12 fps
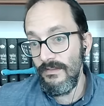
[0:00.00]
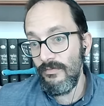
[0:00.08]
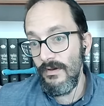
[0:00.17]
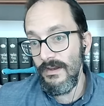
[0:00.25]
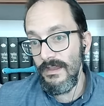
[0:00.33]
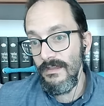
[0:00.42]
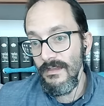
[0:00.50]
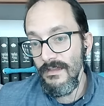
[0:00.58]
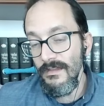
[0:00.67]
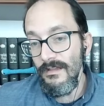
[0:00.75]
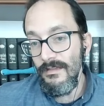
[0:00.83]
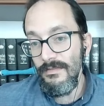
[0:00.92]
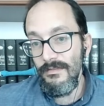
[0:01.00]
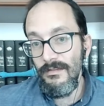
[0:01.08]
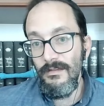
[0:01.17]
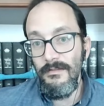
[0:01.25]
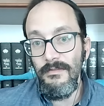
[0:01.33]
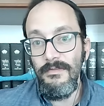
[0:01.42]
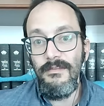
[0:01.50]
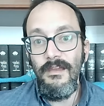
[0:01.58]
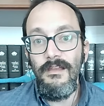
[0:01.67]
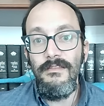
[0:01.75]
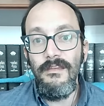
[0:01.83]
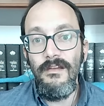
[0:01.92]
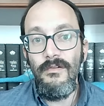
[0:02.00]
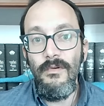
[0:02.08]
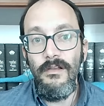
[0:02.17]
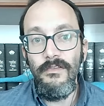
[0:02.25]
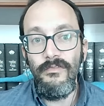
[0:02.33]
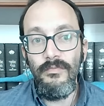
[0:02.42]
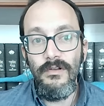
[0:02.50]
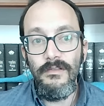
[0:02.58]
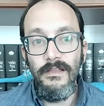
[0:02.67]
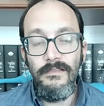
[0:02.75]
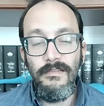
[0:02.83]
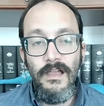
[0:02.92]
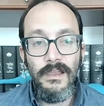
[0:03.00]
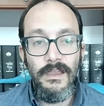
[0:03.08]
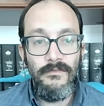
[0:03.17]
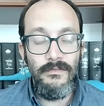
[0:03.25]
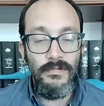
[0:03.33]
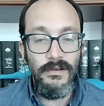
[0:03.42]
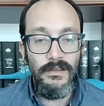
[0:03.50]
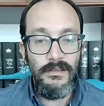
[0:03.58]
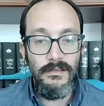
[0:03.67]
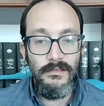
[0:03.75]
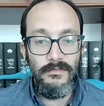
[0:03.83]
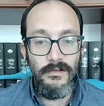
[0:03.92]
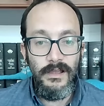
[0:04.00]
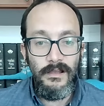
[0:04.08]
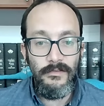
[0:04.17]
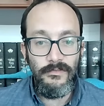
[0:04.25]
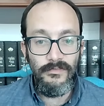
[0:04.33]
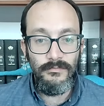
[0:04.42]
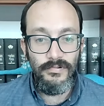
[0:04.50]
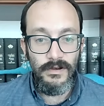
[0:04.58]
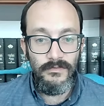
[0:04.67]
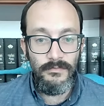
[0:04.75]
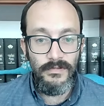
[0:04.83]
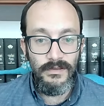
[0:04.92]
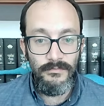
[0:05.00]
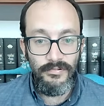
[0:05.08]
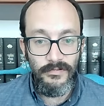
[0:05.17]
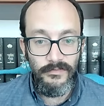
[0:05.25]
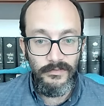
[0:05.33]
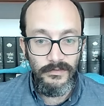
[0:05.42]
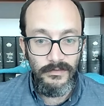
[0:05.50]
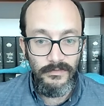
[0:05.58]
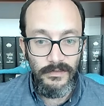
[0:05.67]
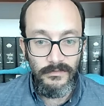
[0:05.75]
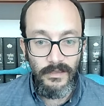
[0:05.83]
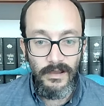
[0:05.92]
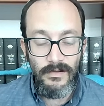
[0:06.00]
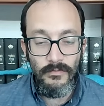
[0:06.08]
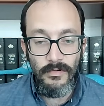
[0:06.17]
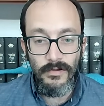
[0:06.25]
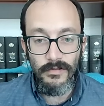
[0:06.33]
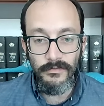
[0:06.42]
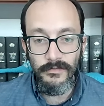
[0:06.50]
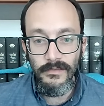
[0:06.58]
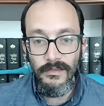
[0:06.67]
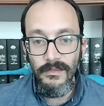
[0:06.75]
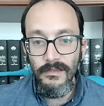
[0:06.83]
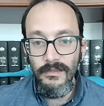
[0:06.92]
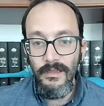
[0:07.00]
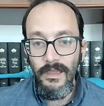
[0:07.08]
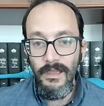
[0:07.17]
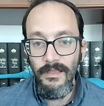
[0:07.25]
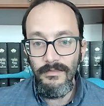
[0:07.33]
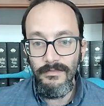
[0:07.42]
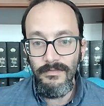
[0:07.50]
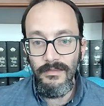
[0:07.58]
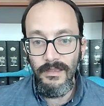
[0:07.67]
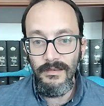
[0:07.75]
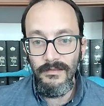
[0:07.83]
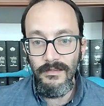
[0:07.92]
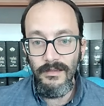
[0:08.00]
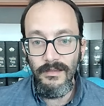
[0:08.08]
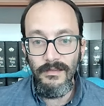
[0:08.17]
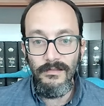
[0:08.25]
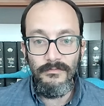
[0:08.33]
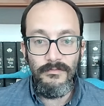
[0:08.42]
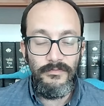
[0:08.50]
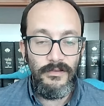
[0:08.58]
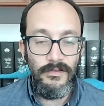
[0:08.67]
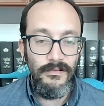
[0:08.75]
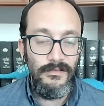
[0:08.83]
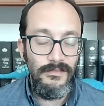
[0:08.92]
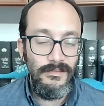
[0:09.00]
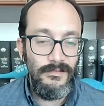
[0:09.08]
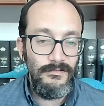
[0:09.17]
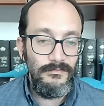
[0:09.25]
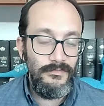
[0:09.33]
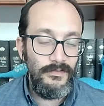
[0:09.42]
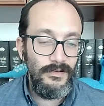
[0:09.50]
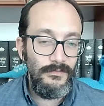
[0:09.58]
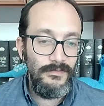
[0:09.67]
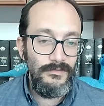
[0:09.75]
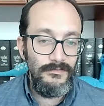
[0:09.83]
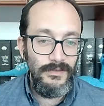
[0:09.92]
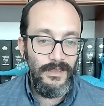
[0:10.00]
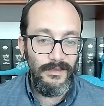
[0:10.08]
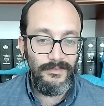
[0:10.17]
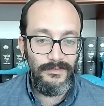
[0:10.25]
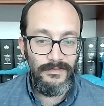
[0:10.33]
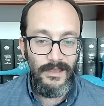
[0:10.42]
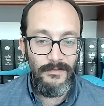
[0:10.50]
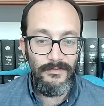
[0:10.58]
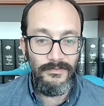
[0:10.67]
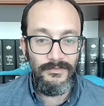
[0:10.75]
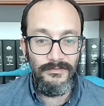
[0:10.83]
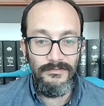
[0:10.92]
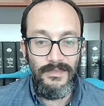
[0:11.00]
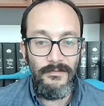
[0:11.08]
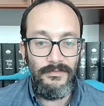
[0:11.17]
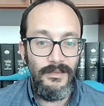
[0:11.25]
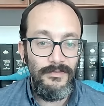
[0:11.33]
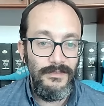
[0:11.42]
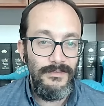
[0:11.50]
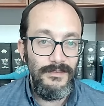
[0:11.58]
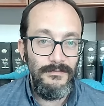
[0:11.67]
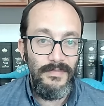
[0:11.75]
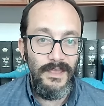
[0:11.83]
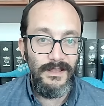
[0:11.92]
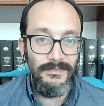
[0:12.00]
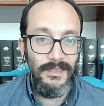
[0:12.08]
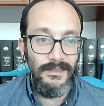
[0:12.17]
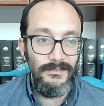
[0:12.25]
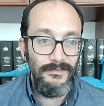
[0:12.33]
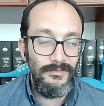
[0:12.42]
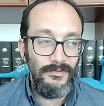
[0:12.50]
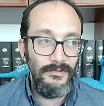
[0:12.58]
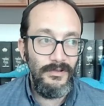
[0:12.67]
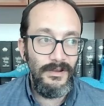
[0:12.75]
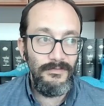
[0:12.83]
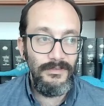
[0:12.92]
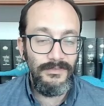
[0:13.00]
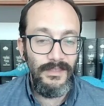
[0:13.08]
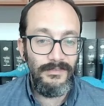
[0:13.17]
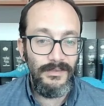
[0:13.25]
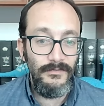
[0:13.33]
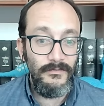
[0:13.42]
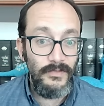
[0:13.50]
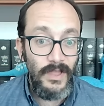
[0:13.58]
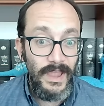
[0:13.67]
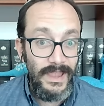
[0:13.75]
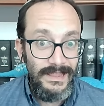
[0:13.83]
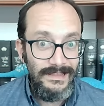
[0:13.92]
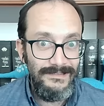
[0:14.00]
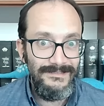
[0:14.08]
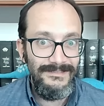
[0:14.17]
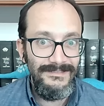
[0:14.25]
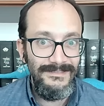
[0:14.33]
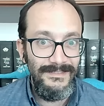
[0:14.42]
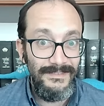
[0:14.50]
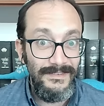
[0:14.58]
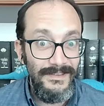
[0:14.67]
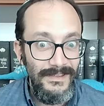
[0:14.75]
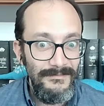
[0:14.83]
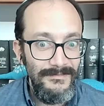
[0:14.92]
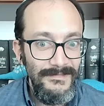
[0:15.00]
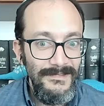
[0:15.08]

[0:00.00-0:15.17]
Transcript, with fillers: twenty, the the idea was, well, let's lock everybody in their houses and put everybody in prison in the entire world, and then uh, we'll figure you know we'll figure out what to do next. That was that was how they did it back then. So I don't think that's going to fly this time.